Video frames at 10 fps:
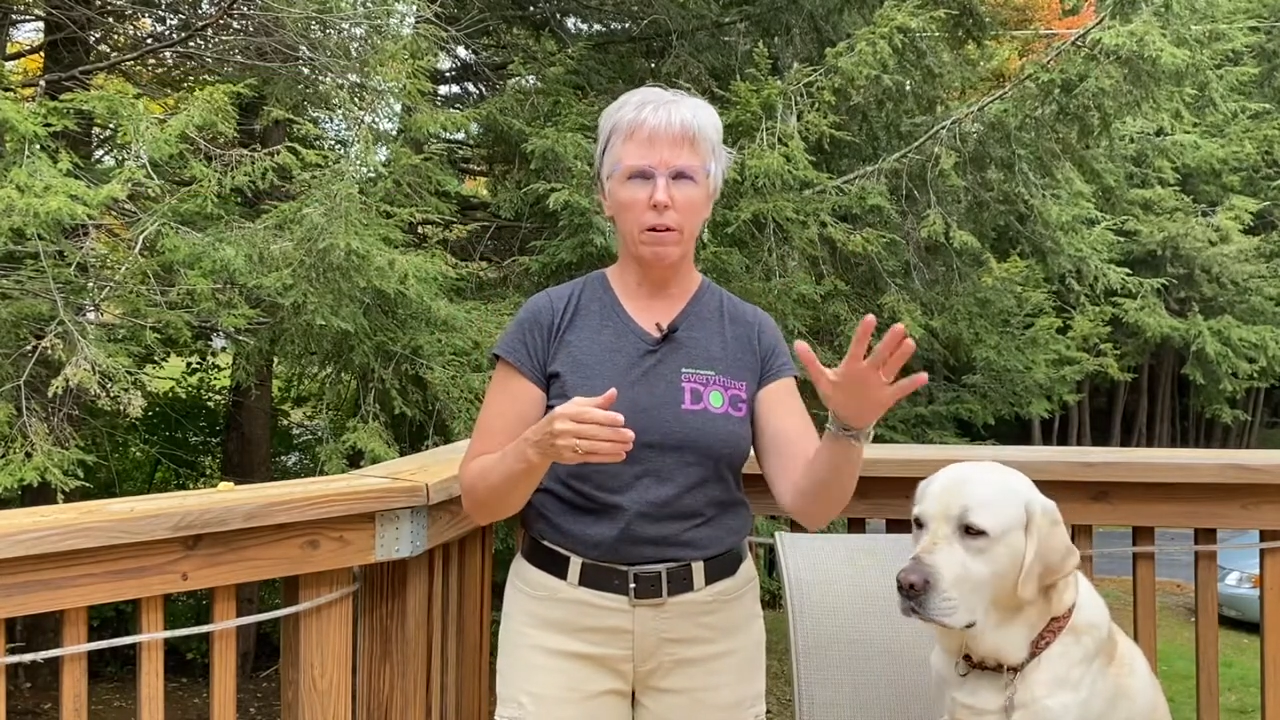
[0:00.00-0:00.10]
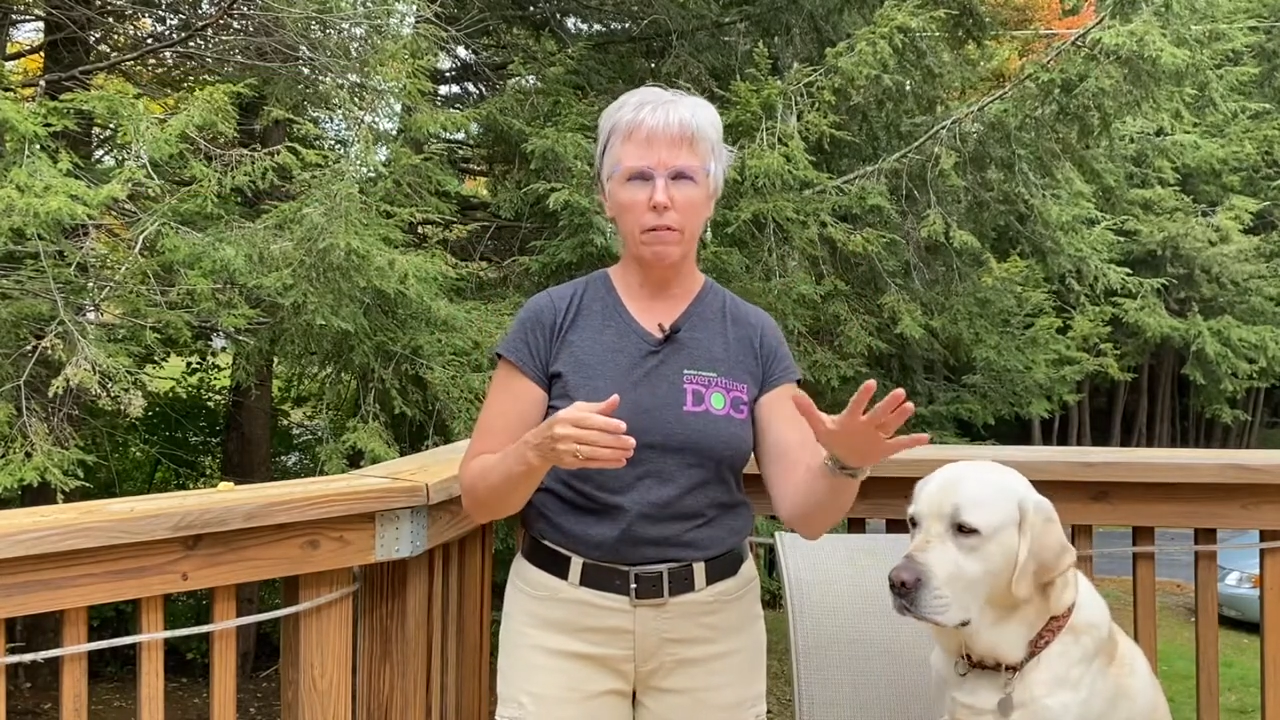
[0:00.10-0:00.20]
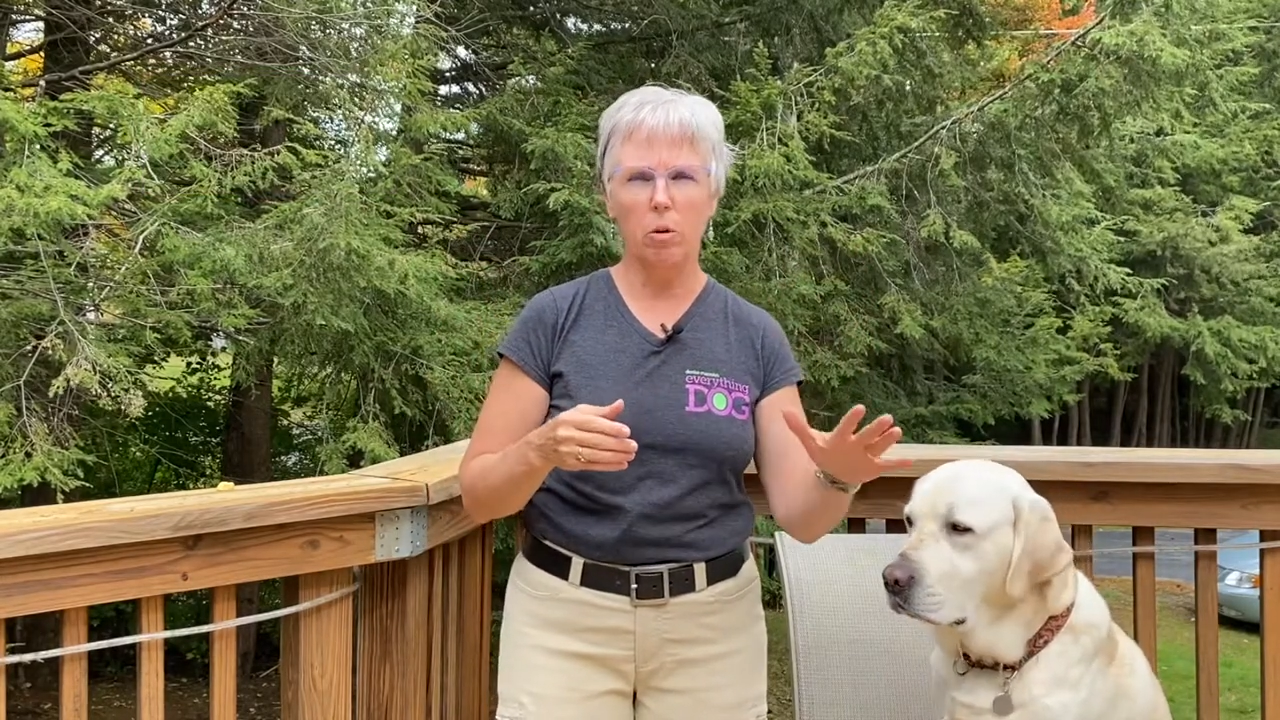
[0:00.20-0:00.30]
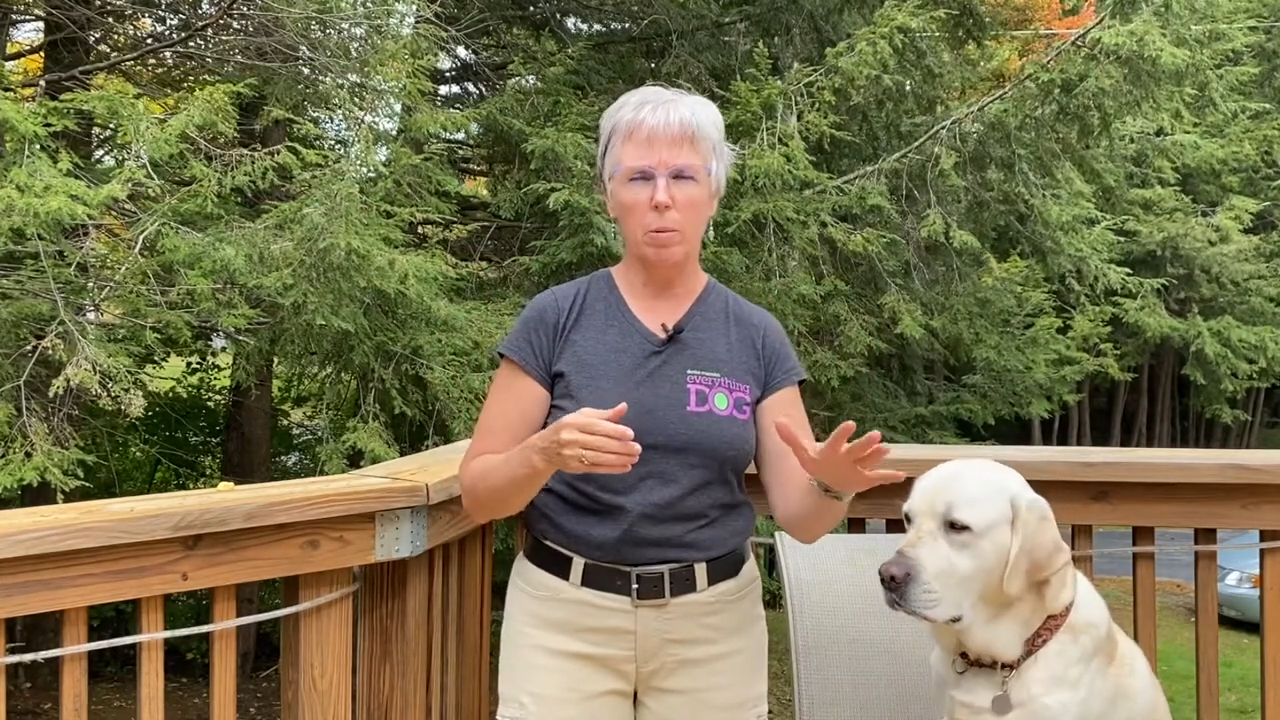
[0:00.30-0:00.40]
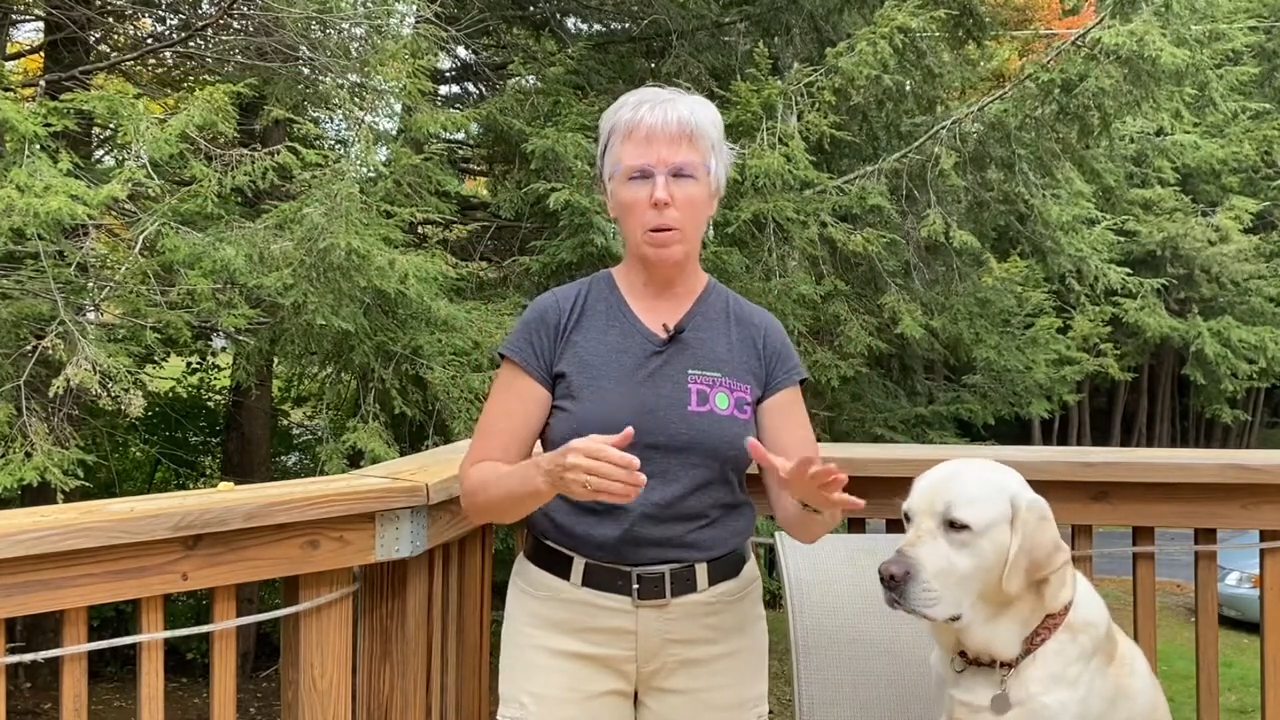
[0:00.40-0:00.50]

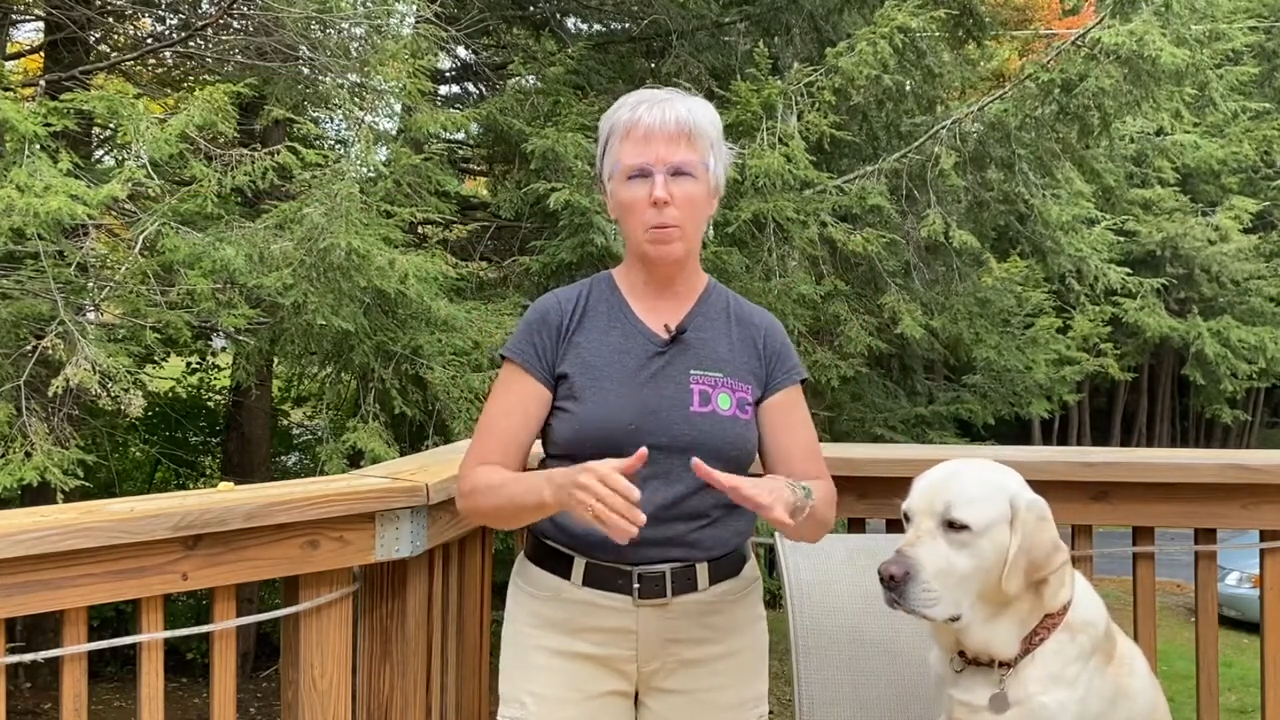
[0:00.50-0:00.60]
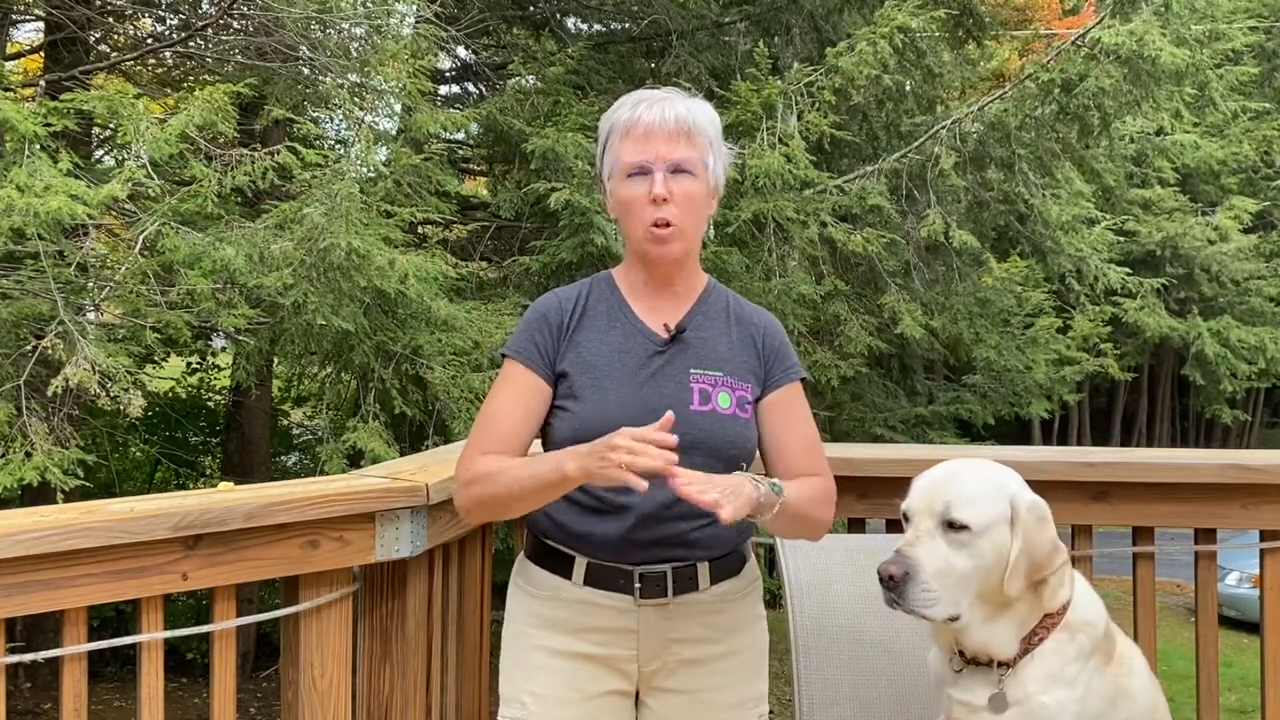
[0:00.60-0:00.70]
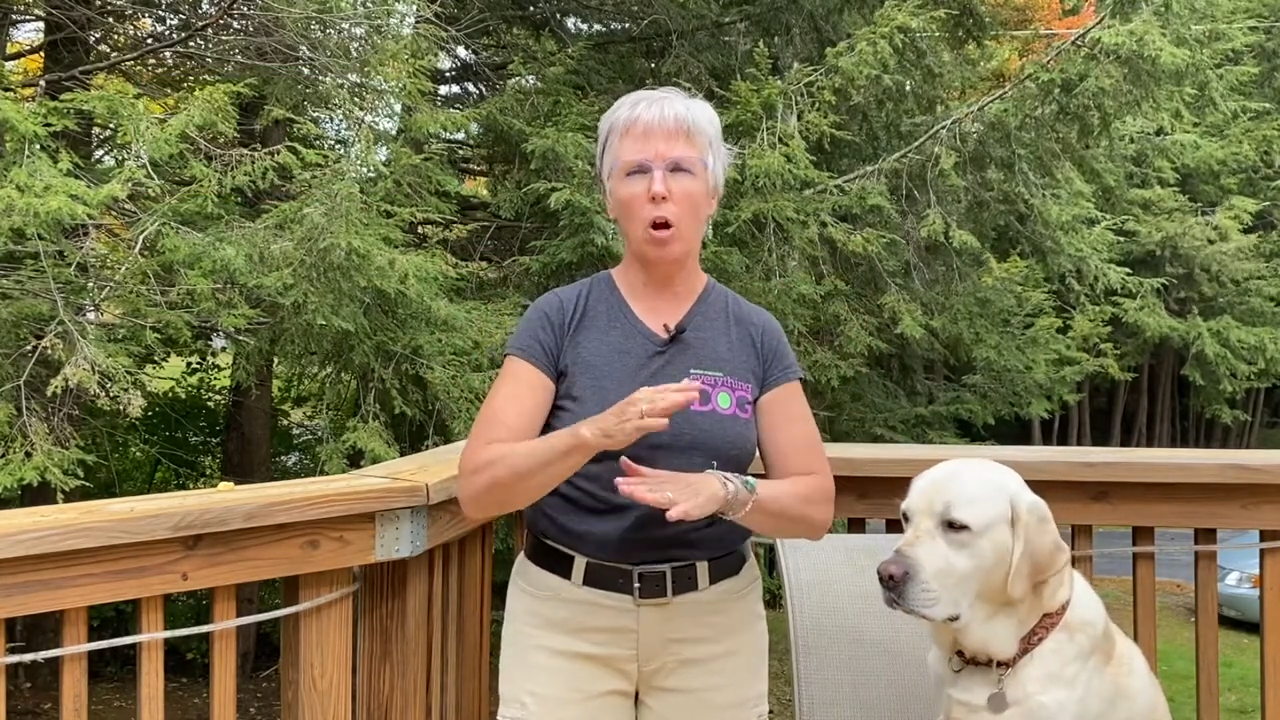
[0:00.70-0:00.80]
few people